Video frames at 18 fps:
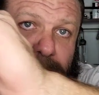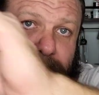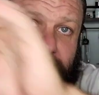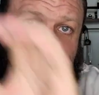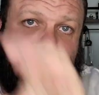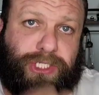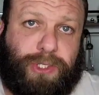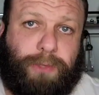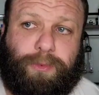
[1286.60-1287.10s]

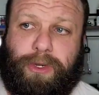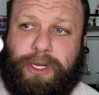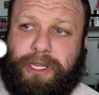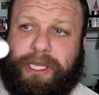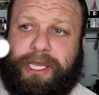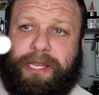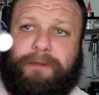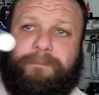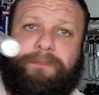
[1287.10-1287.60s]
meaning Super
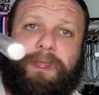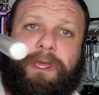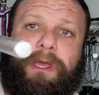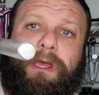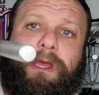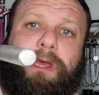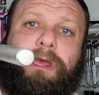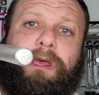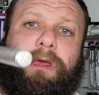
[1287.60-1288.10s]
Elite.
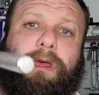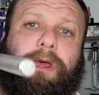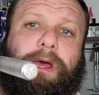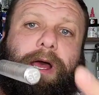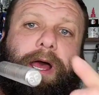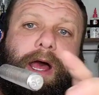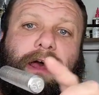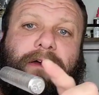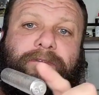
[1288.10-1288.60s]

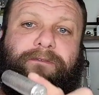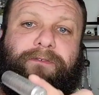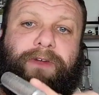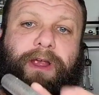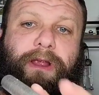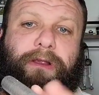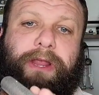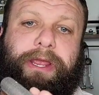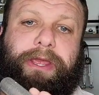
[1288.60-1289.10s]

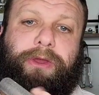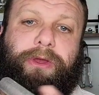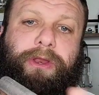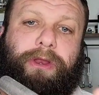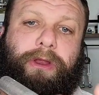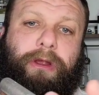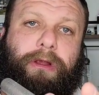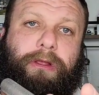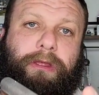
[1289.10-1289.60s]
Very good
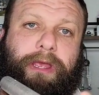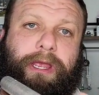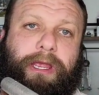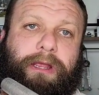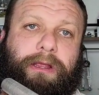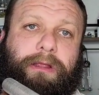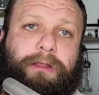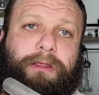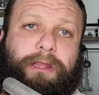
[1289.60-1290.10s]
knurling.
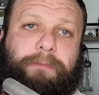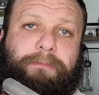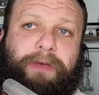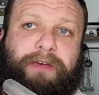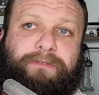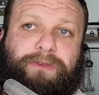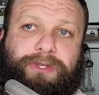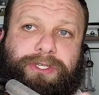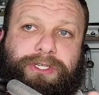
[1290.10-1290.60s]
The
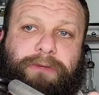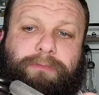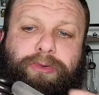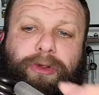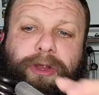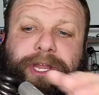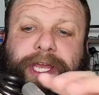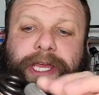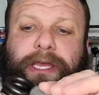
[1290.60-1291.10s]
bevels are
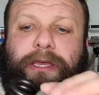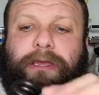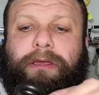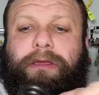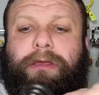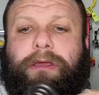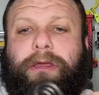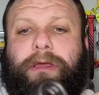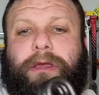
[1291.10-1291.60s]
pretty.
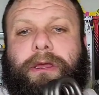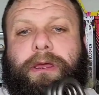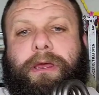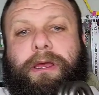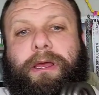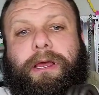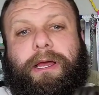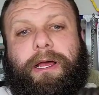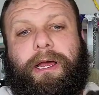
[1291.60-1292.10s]

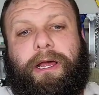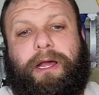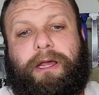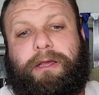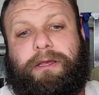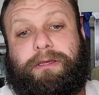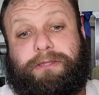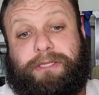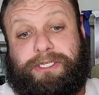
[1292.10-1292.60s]

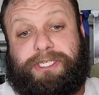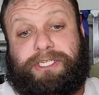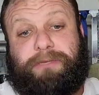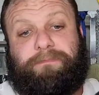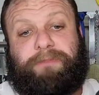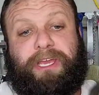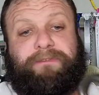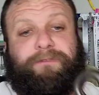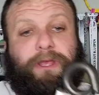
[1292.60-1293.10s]
This is a
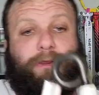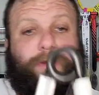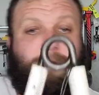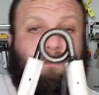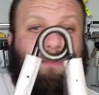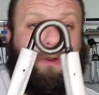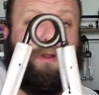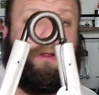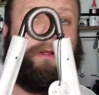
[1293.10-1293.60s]
beefy
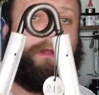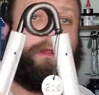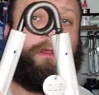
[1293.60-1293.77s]
gripper.